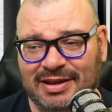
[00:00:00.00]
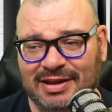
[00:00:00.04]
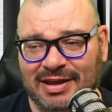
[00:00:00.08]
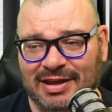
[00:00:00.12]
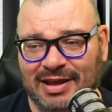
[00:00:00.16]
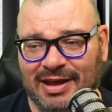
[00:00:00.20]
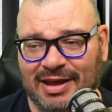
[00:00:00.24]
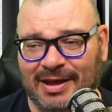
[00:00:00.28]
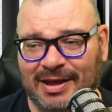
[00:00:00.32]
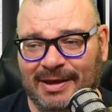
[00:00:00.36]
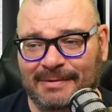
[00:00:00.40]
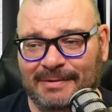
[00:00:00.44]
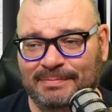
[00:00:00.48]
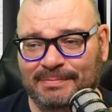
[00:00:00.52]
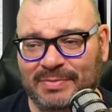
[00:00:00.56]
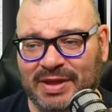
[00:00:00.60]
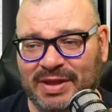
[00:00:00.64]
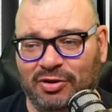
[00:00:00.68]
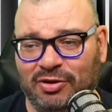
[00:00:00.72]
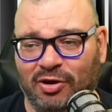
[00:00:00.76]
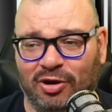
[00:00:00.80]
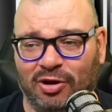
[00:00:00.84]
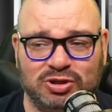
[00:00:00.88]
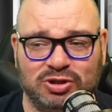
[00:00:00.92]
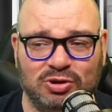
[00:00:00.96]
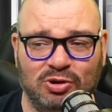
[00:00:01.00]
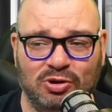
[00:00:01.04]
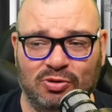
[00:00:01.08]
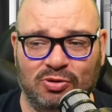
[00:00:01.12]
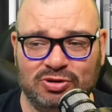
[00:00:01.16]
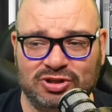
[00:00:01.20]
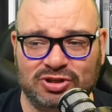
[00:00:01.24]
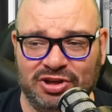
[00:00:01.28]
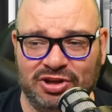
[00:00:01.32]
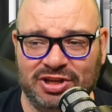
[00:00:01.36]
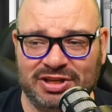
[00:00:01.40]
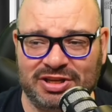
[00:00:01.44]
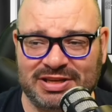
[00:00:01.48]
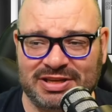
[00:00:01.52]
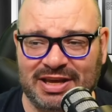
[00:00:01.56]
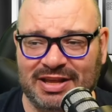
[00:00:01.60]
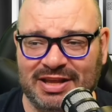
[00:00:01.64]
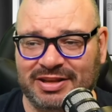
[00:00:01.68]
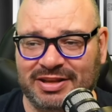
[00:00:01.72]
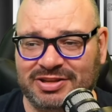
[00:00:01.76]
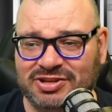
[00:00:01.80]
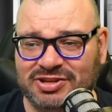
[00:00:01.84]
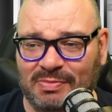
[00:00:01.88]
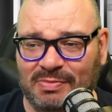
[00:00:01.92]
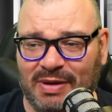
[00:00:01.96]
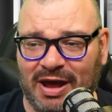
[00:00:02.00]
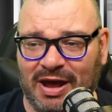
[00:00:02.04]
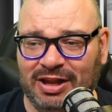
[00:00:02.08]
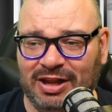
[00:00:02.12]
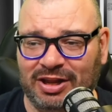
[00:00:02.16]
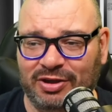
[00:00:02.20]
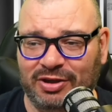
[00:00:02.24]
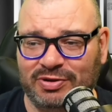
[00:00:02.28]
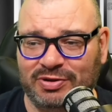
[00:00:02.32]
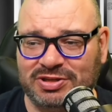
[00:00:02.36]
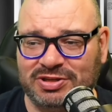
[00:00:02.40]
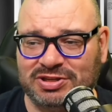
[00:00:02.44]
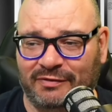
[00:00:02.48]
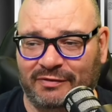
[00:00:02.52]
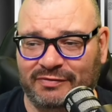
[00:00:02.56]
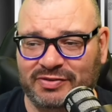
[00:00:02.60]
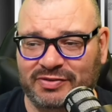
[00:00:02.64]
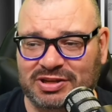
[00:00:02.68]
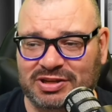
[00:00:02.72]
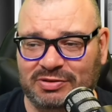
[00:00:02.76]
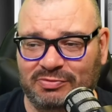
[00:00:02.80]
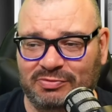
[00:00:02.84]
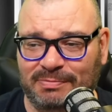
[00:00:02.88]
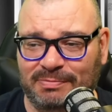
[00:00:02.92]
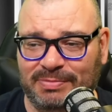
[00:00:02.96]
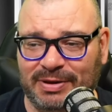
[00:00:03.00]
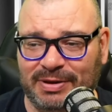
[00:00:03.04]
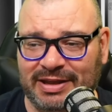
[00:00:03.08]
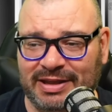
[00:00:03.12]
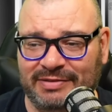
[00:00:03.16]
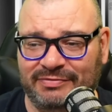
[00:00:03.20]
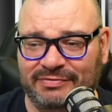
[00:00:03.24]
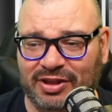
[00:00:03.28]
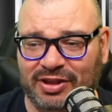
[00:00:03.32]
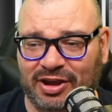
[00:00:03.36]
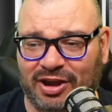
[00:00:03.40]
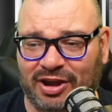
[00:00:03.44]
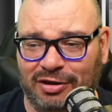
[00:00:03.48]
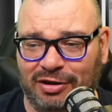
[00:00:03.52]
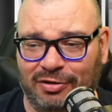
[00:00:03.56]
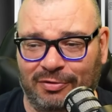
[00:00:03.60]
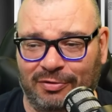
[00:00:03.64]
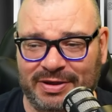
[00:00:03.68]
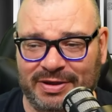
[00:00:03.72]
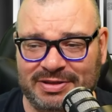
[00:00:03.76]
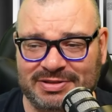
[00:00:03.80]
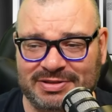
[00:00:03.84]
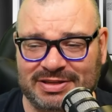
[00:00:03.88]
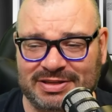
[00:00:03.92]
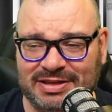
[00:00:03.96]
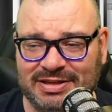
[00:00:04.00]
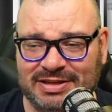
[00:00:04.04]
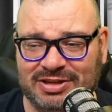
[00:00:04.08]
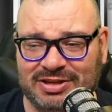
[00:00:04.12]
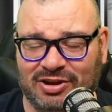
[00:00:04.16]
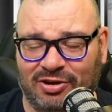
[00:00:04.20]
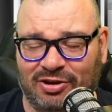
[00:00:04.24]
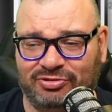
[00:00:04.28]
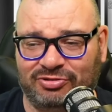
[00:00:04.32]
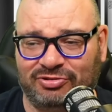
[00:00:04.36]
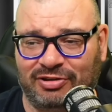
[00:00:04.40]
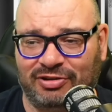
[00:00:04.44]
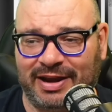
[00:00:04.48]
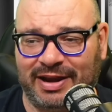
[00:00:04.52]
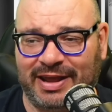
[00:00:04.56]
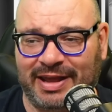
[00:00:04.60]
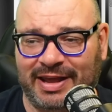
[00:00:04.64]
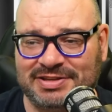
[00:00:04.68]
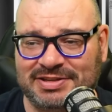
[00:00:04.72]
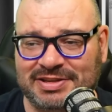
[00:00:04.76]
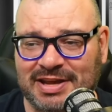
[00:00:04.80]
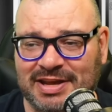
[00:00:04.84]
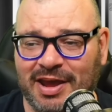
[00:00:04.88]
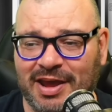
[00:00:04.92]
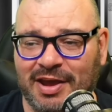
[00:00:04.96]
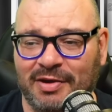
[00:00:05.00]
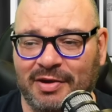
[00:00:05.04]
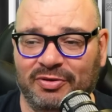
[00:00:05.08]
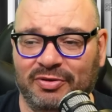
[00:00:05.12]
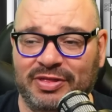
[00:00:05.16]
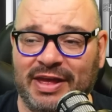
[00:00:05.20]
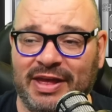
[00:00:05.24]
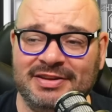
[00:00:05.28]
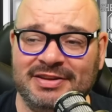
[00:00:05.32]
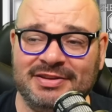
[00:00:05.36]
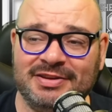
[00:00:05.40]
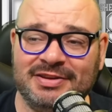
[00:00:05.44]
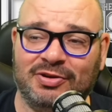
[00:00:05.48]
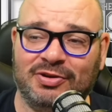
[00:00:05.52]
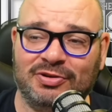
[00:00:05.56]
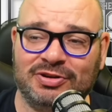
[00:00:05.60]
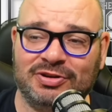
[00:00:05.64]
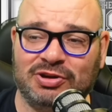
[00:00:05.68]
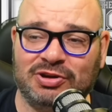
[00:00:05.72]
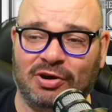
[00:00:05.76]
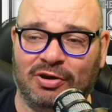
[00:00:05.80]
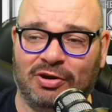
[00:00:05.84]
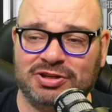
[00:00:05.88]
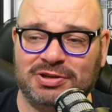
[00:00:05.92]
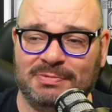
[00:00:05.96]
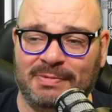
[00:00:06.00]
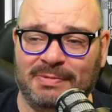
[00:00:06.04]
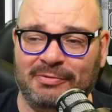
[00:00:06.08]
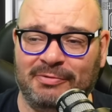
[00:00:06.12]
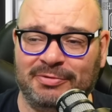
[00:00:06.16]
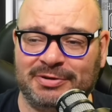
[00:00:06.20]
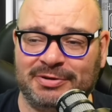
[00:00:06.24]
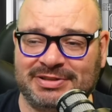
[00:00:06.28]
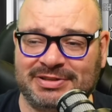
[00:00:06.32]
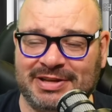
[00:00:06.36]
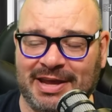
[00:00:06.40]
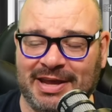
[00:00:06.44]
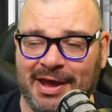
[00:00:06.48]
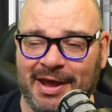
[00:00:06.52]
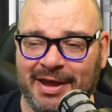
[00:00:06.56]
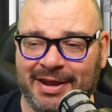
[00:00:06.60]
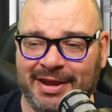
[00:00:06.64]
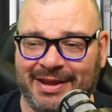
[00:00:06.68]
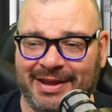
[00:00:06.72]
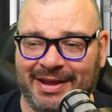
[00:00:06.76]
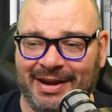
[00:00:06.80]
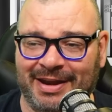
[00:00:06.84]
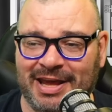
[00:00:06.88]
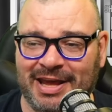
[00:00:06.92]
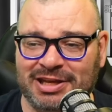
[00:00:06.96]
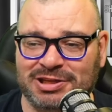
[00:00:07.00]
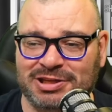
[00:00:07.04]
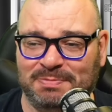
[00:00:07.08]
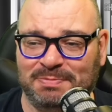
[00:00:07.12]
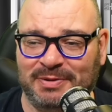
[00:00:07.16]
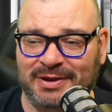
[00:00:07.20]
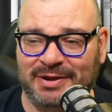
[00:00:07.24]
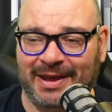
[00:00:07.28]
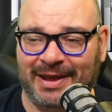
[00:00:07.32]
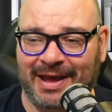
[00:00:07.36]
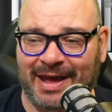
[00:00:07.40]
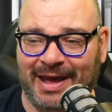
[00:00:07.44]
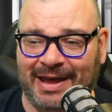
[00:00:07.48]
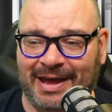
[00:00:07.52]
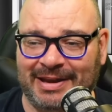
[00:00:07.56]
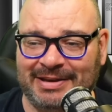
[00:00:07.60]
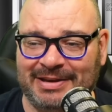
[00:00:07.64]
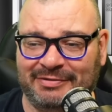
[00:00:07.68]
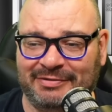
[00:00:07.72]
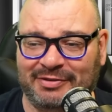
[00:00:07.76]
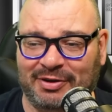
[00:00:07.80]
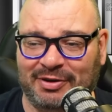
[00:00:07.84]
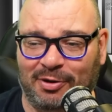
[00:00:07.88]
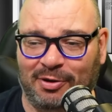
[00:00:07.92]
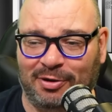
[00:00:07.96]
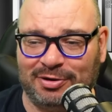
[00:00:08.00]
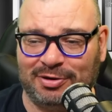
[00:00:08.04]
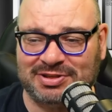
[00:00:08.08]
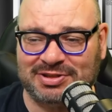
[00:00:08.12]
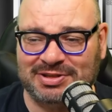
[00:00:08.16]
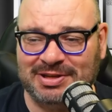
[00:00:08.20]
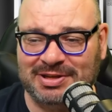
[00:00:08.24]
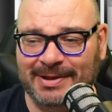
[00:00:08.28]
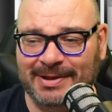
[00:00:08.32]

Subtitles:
It also goes on to say that Jamal Lewis obviously will be leaving the club. His contract ends. But then talks about Gillespie and, of course,